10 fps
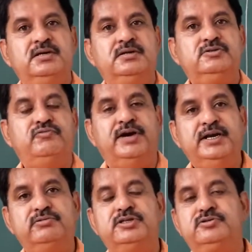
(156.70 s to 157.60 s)
To find
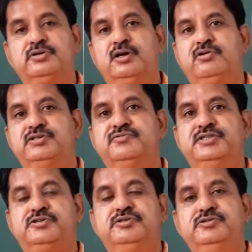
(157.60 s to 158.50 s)
out the total cost,
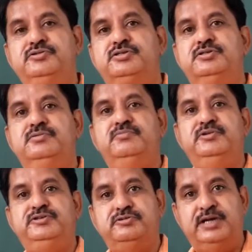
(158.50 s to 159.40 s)
we
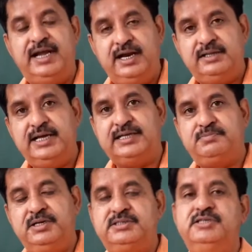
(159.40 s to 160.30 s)
should add the
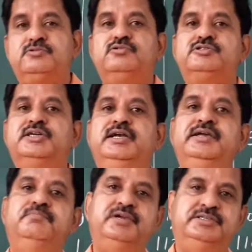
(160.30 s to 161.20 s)
explicit costs and
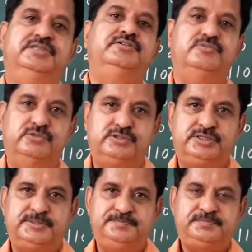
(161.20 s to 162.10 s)
implicit
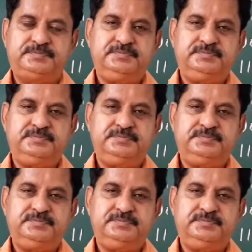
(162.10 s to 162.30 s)
costs.